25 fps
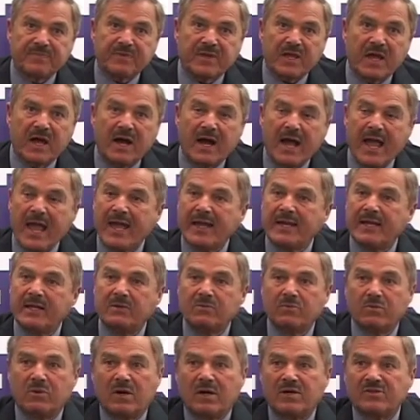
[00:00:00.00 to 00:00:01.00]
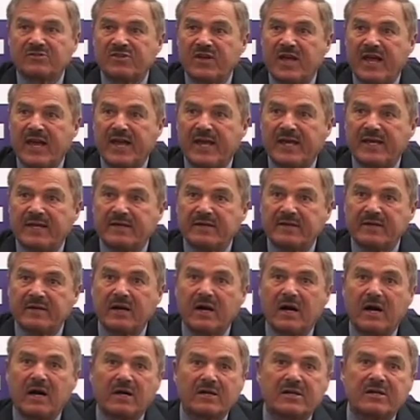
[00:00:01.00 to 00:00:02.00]
And it was a
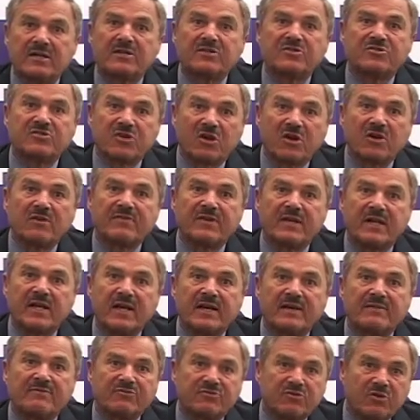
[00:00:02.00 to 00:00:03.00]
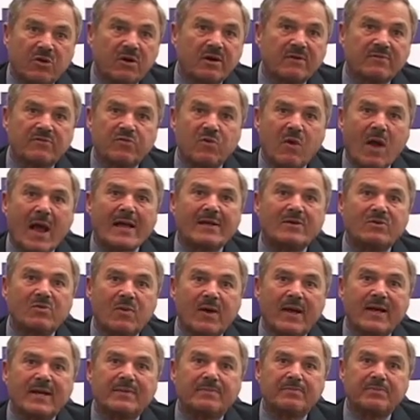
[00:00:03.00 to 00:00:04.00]
conservative, sort of
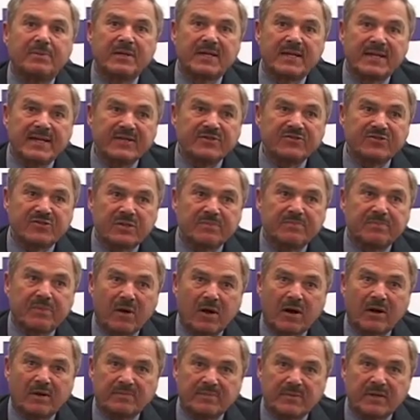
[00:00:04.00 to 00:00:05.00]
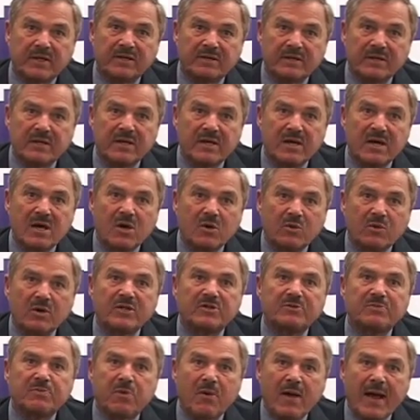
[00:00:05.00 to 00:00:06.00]
right-wing police department
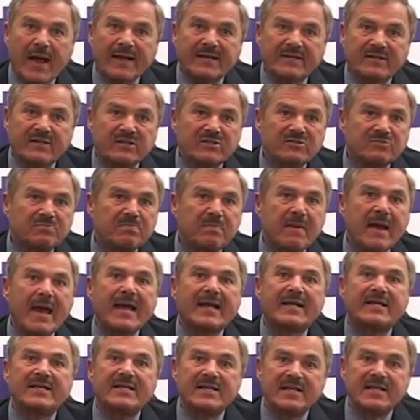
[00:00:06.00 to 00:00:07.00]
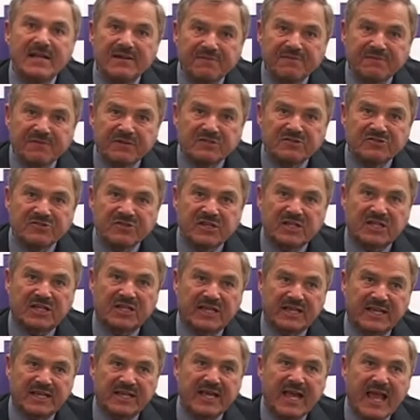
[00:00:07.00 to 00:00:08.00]
which practiced
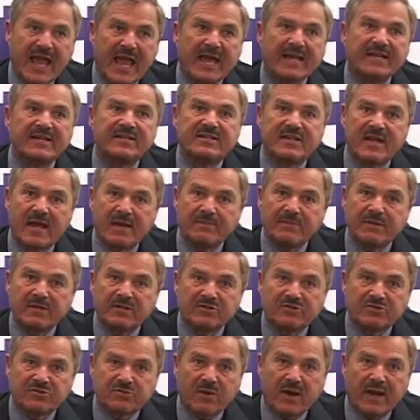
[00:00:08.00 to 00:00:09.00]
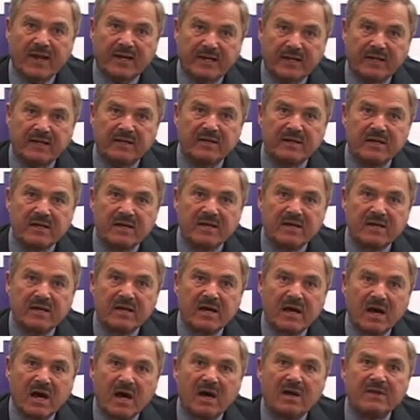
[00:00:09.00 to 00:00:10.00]
magnificently and demonstrated
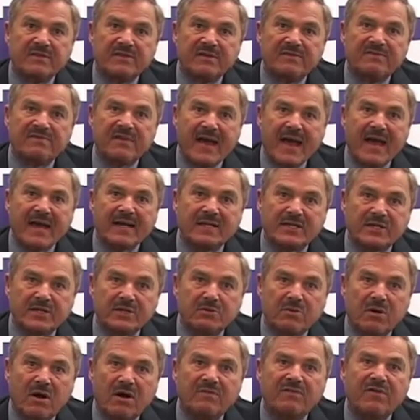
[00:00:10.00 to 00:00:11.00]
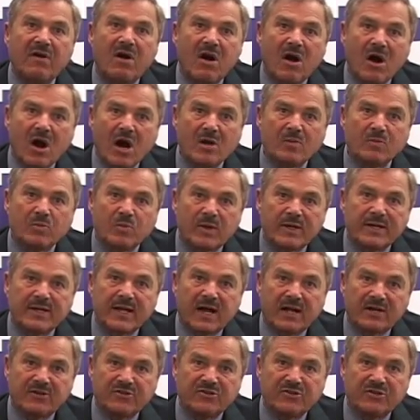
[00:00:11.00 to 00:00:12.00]
the value of harm
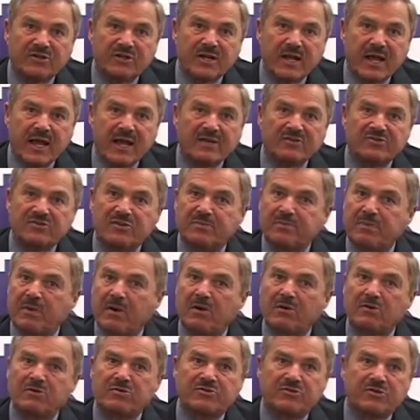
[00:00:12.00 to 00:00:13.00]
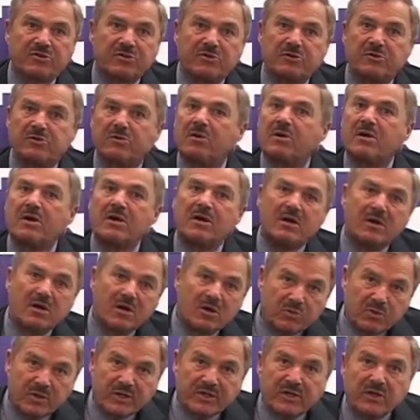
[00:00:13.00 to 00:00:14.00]
reduction as opposed to
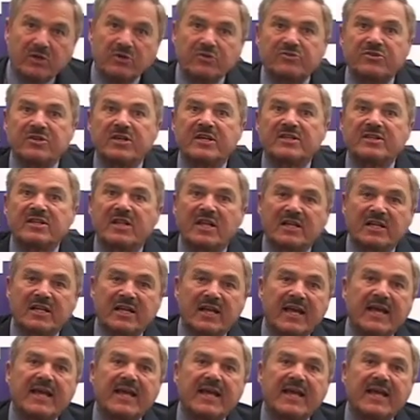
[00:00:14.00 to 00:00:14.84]
reducing the